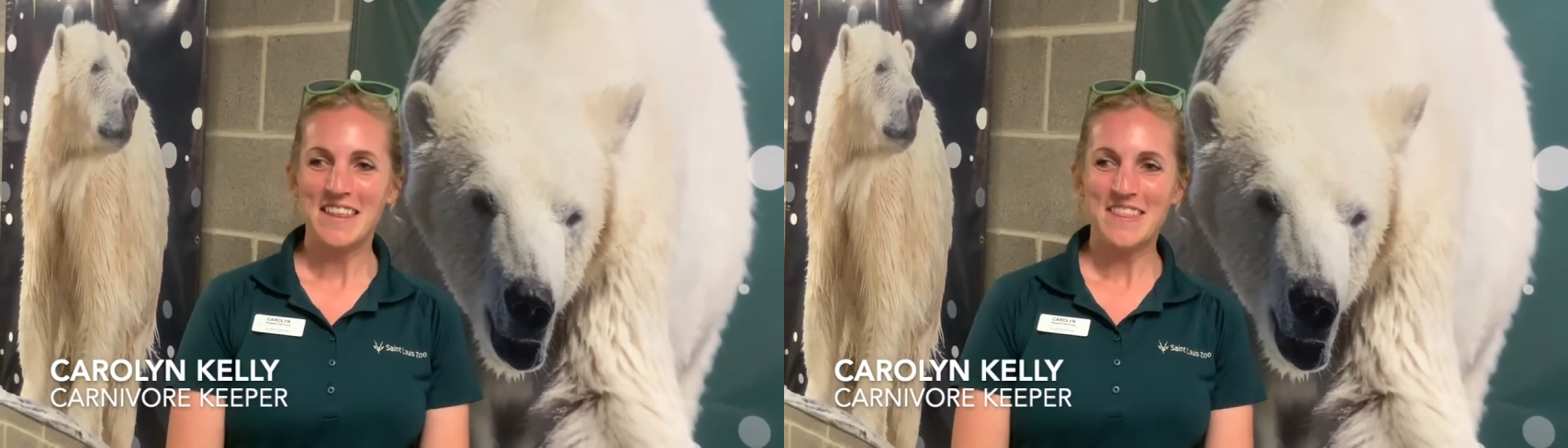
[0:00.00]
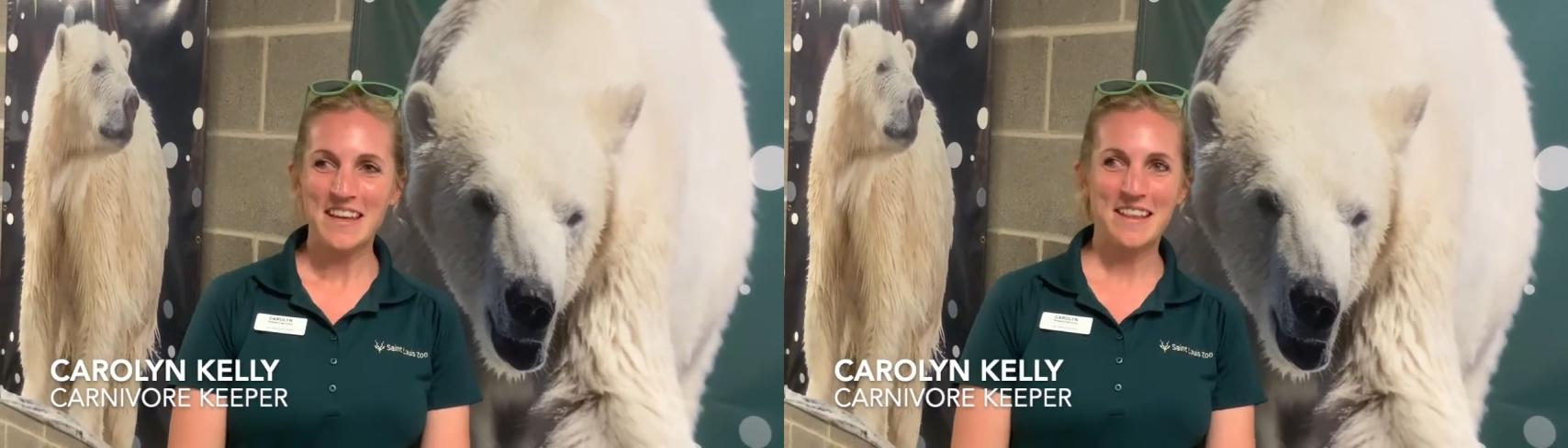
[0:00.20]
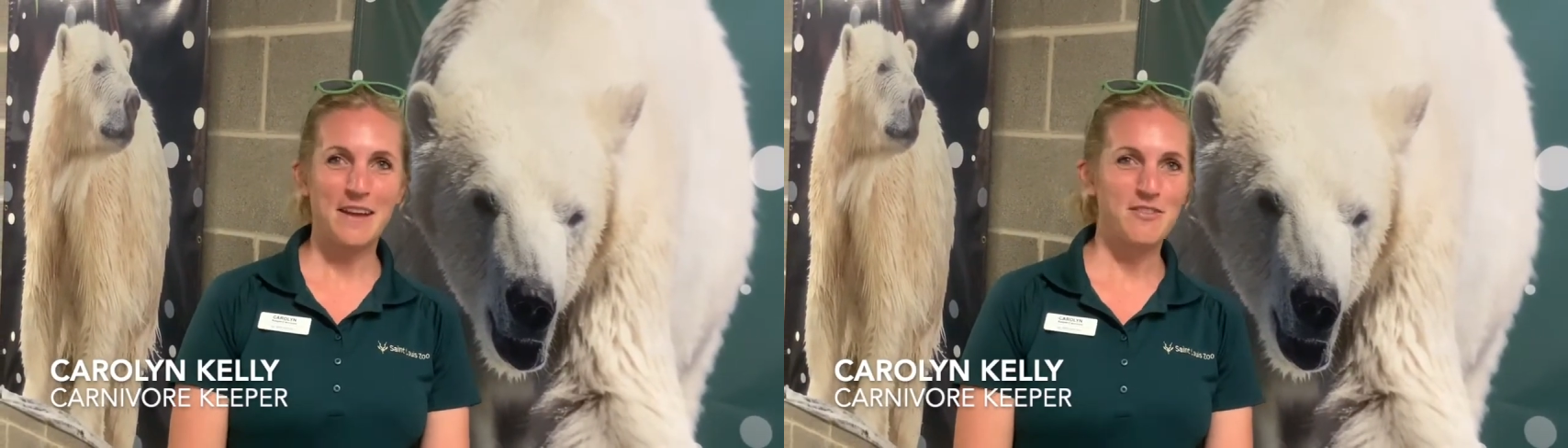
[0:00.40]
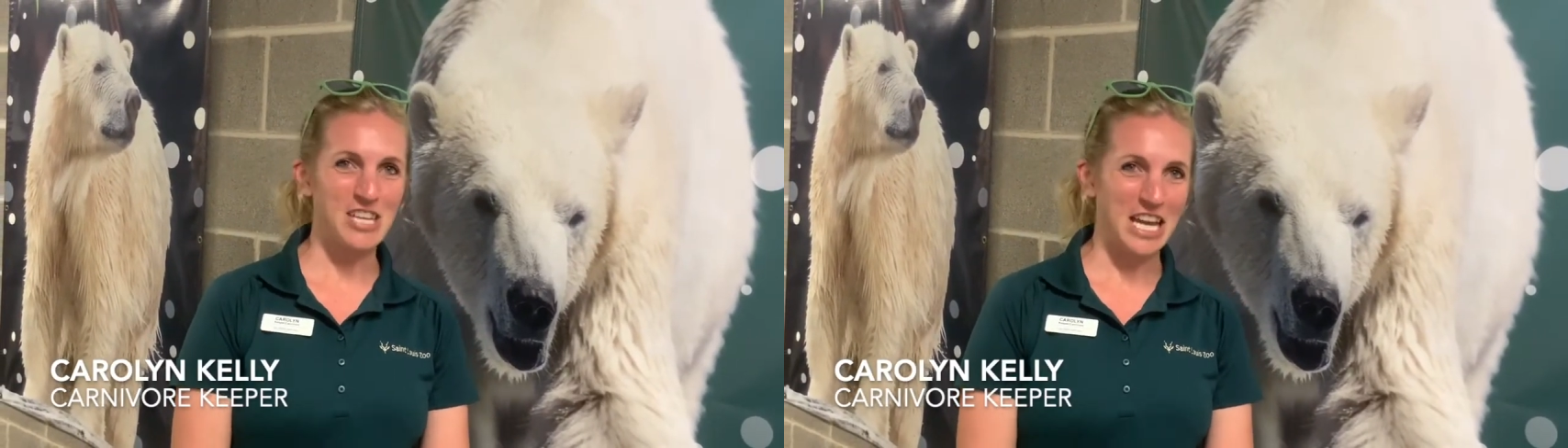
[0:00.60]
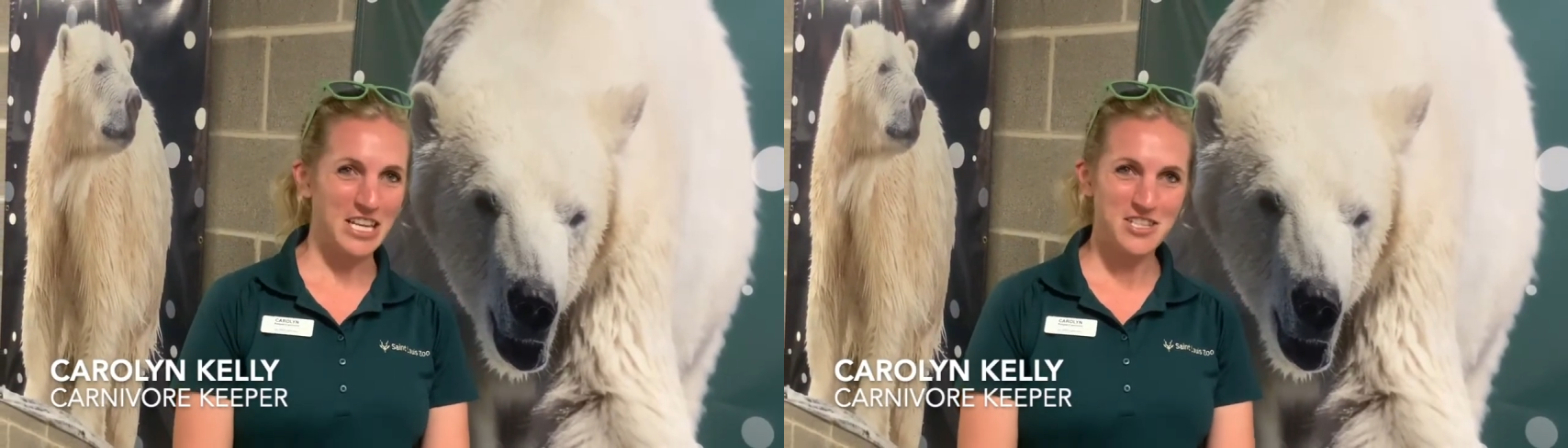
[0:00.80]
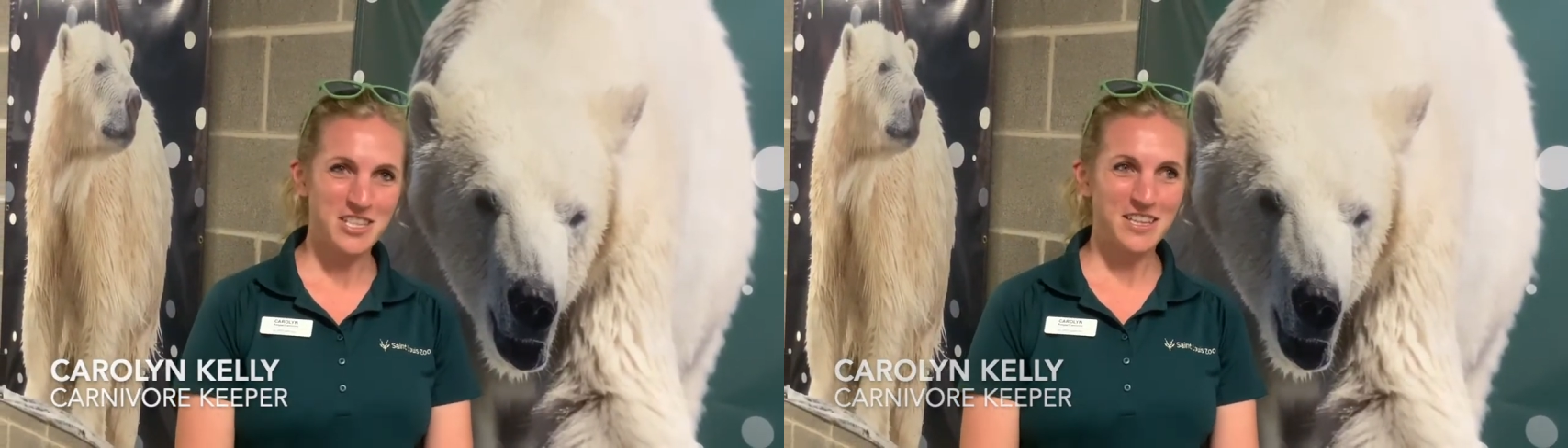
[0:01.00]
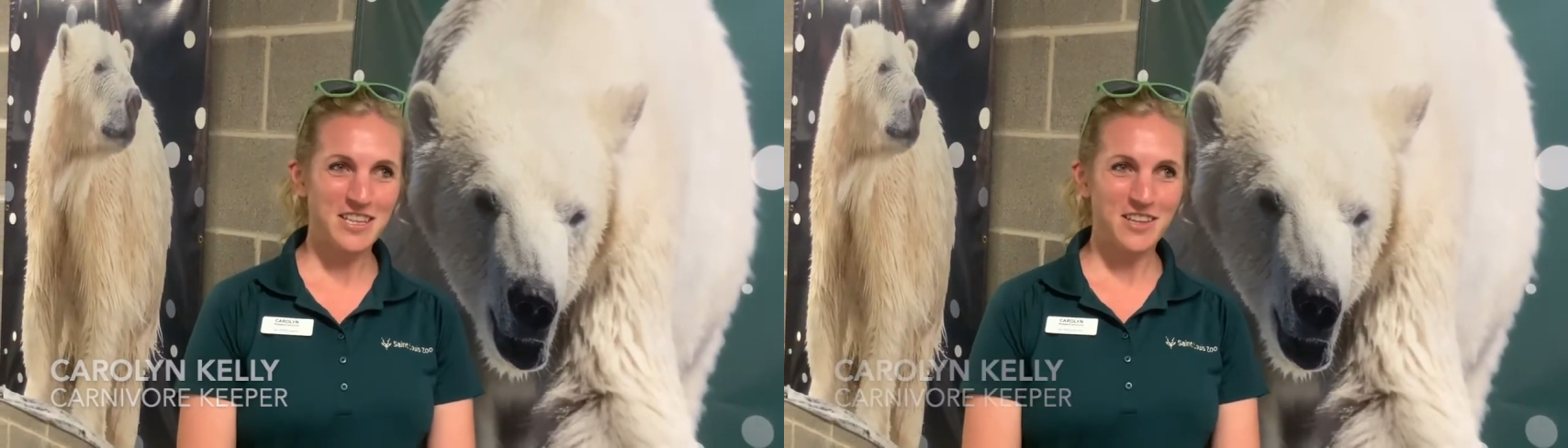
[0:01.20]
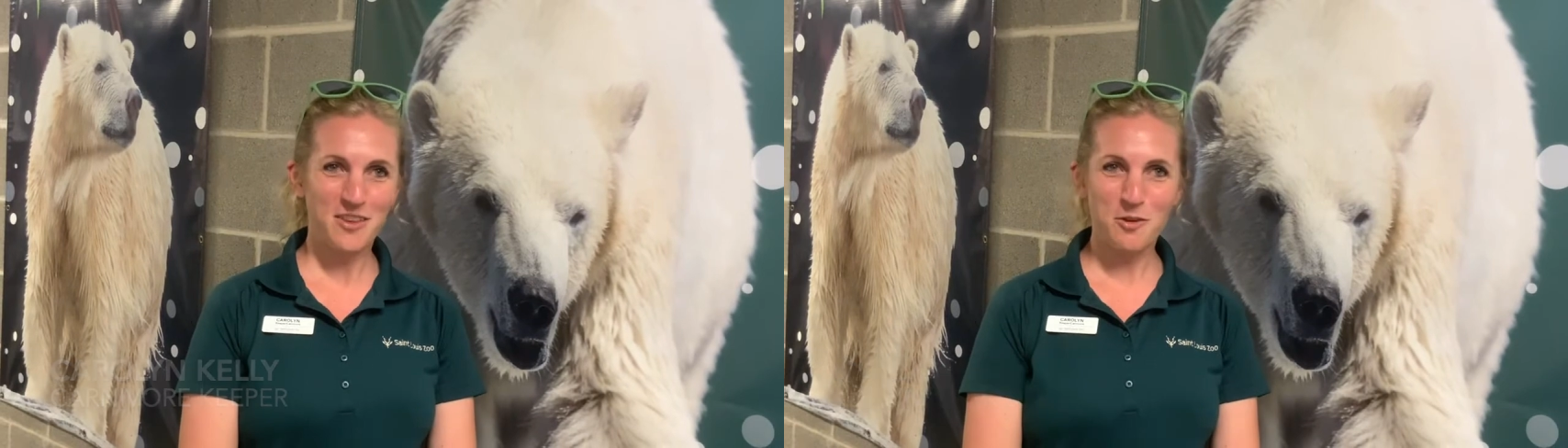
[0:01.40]
things have changed in
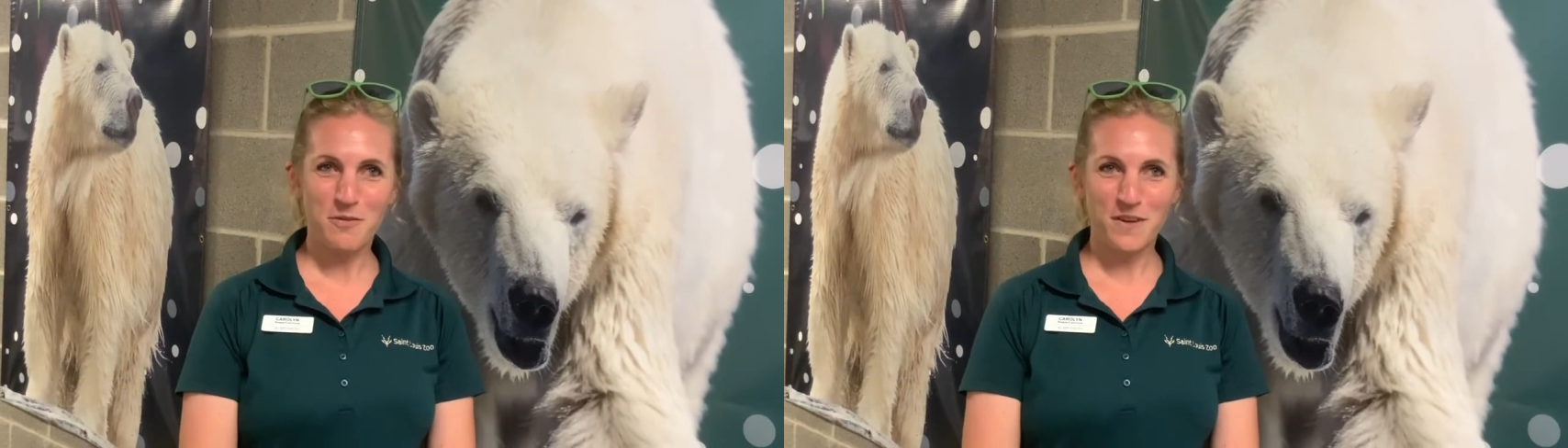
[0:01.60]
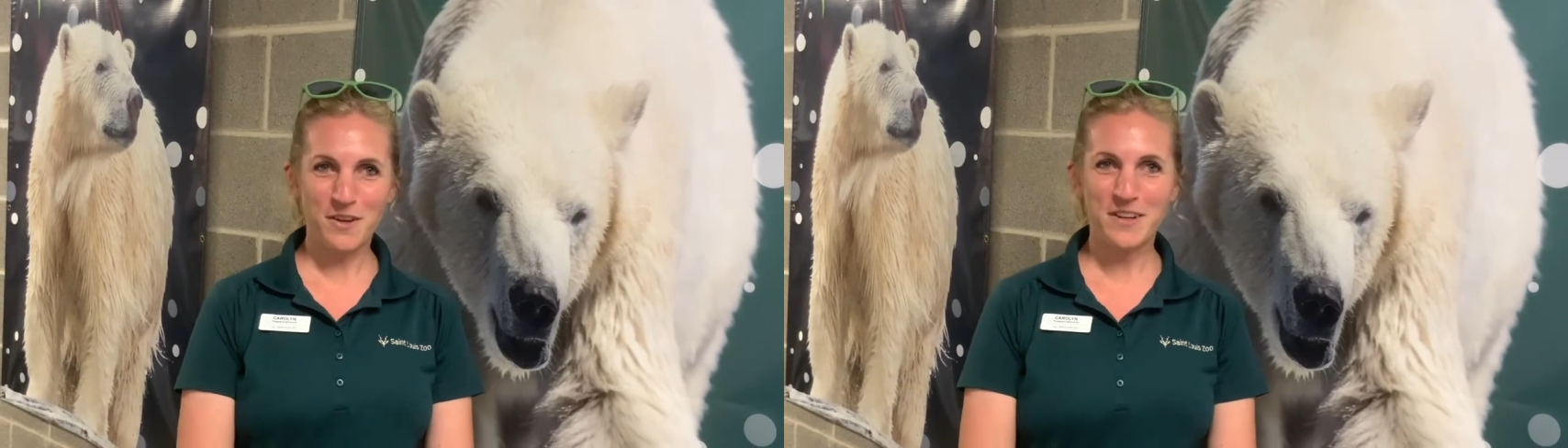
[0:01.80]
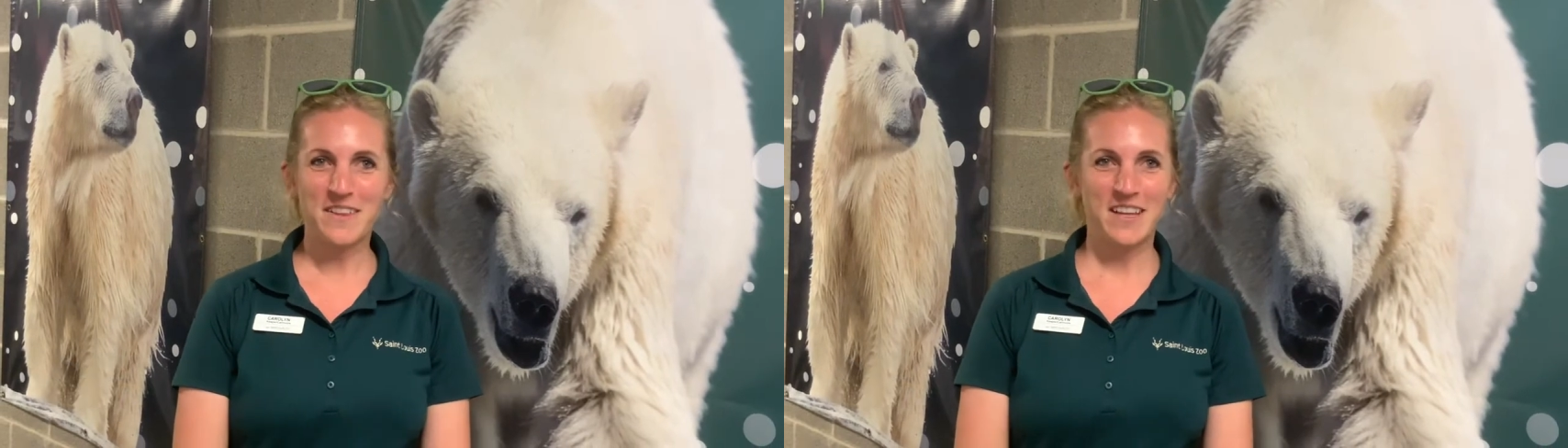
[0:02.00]
the zoo field in